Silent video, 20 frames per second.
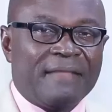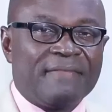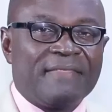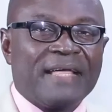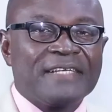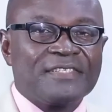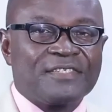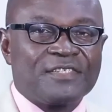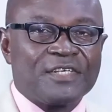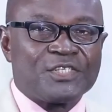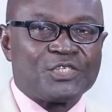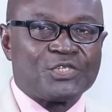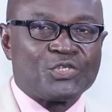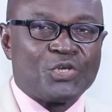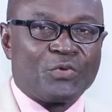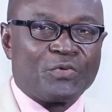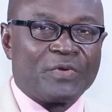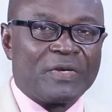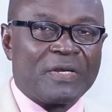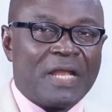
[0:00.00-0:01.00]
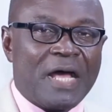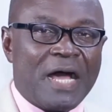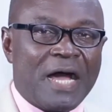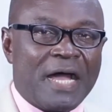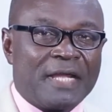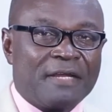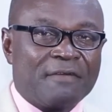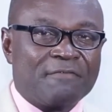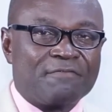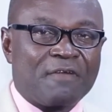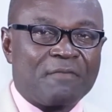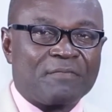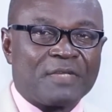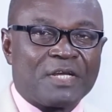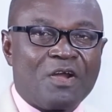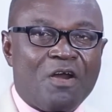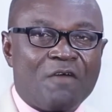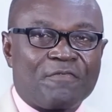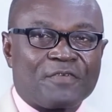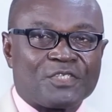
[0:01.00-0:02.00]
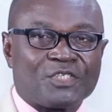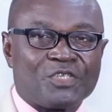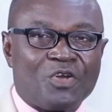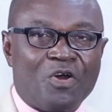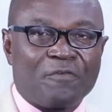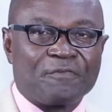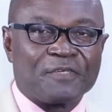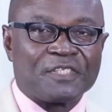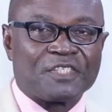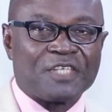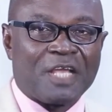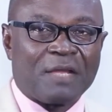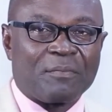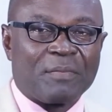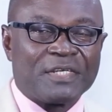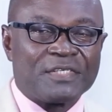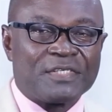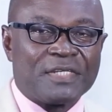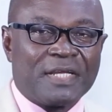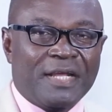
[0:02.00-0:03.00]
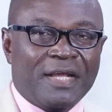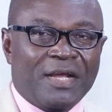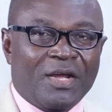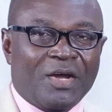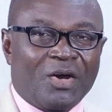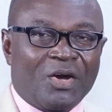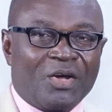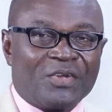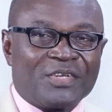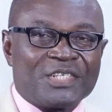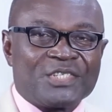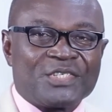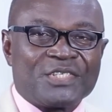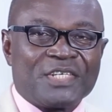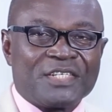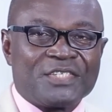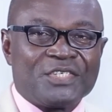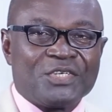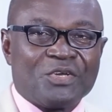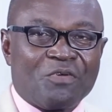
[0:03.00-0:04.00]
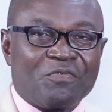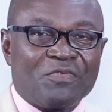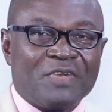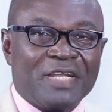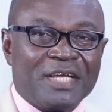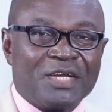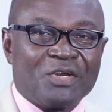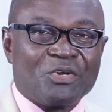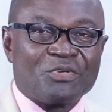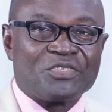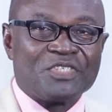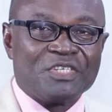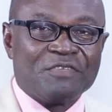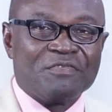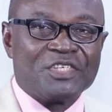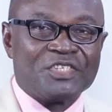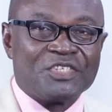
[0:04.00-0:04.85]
And that's the storyline from the governor's office segment on the City of Lagos TV